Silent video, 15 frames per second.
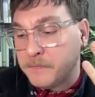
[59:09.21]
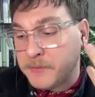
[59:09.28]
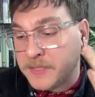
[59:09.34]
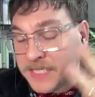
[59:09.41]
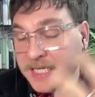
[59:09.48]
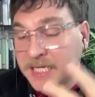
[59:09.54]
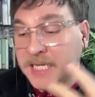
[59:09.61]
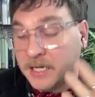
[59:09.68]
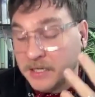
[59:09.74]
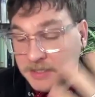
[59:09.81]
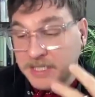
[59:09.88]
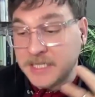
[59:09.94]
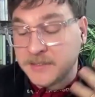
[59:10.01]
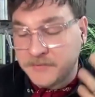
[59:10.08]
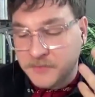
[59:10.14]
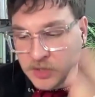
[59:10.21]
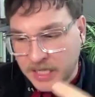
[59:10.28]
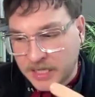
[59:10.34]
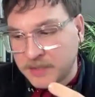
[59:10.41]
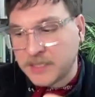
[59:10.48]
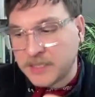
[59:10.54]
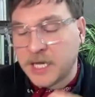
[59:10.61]
particularly ideas of
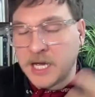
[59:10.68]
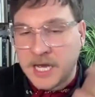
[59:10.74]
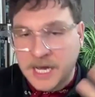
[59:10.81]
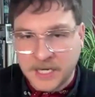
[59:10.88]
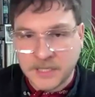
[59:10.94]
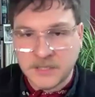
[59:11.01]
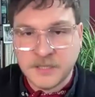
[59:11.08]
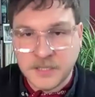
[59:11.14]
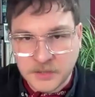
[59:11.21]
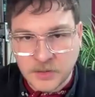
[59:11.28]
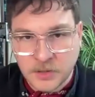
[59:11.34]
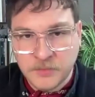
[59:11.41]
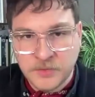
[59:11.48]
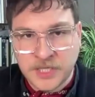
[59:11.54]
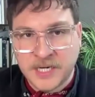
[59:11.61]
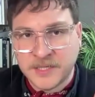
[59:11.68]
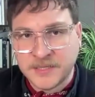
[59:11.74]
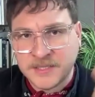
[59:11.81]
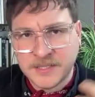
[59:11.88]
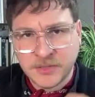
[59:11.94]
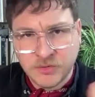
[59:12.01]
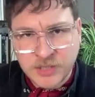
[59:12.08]
gender and these objects
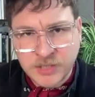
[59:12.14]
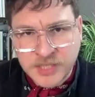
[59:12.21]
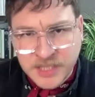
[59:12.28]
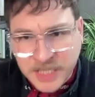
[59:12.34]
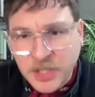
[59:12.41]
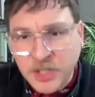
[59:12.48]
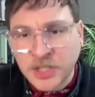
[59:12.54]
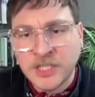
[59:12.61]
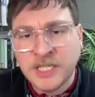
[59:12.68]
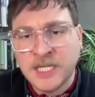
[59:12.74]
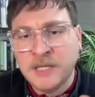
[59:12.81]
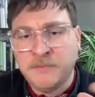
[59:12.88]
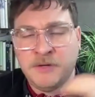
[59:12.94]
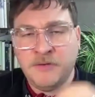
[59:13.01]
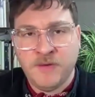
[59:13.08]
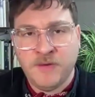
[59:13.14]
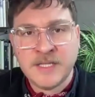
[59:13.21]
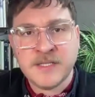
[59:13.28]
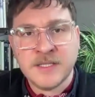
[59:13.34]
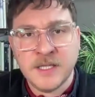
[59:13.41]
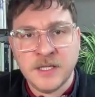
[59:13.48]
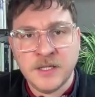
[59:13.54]
has traditionally been
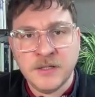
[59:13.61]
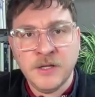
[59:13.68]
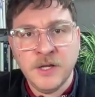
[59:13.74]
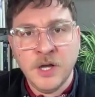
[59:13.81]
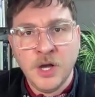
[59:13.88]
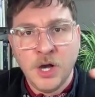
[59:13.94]
written